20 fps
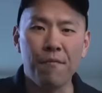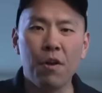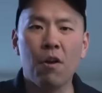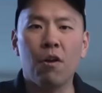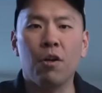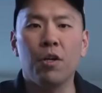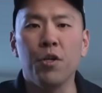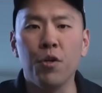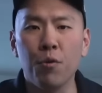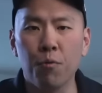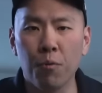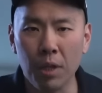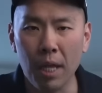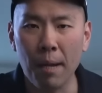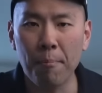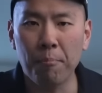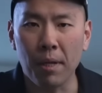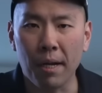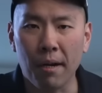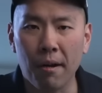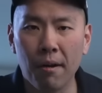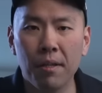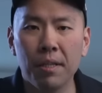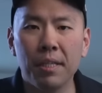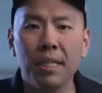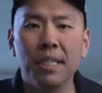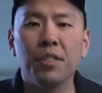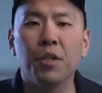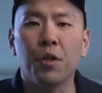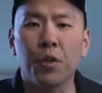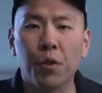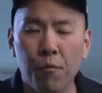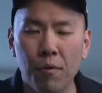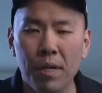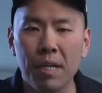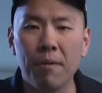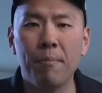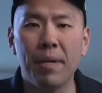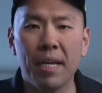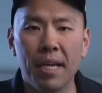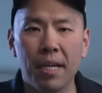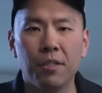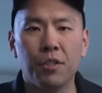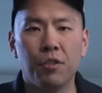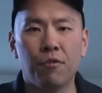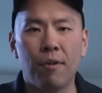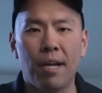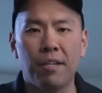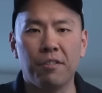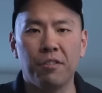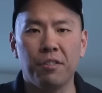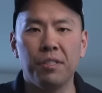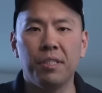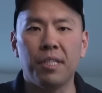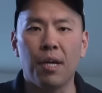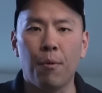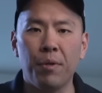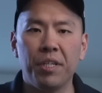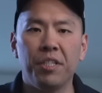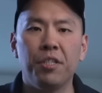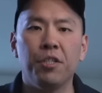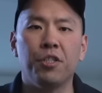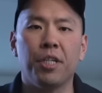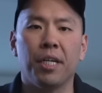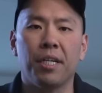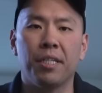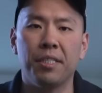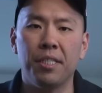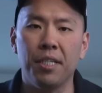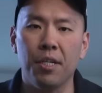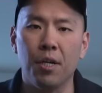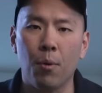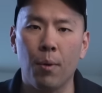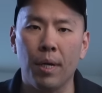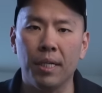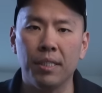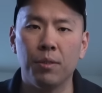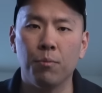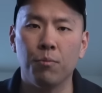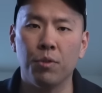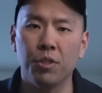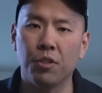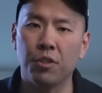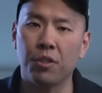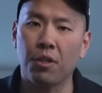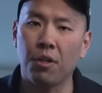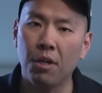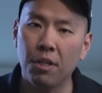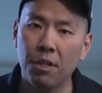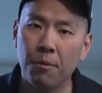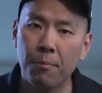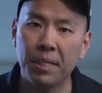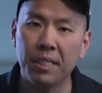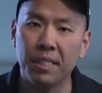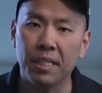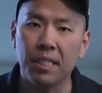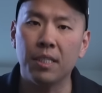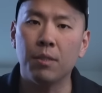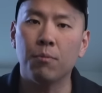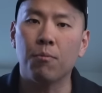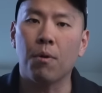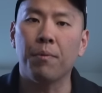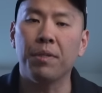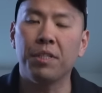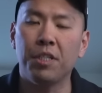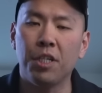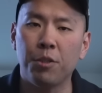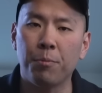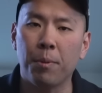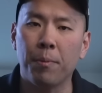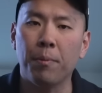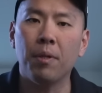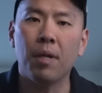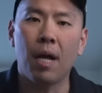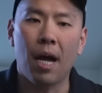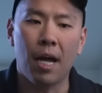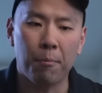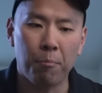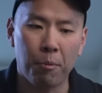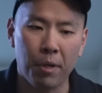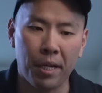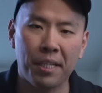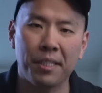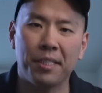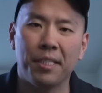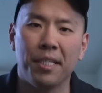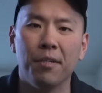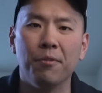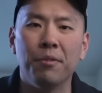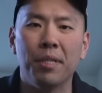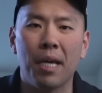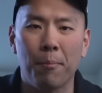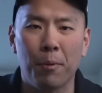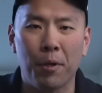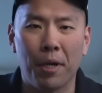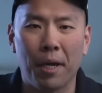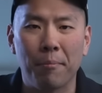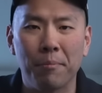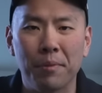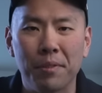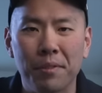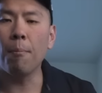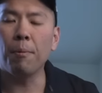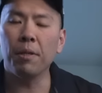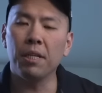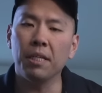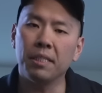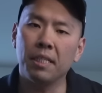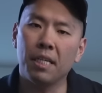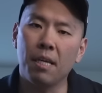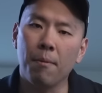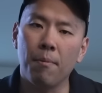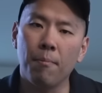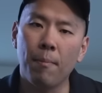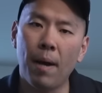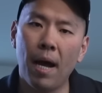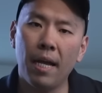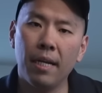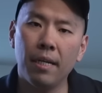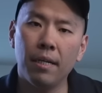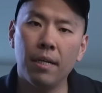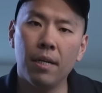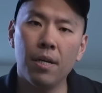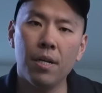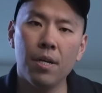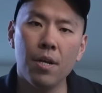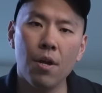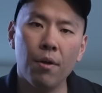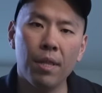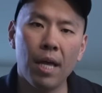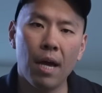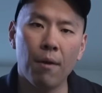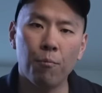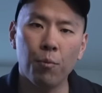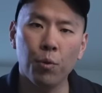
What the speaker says: you're a new roulette player, these are 3 beginner strategies that we teach at Casino Quest, which is our other business where we teach people how to play casino table games. Couple things to keep in mind. Know that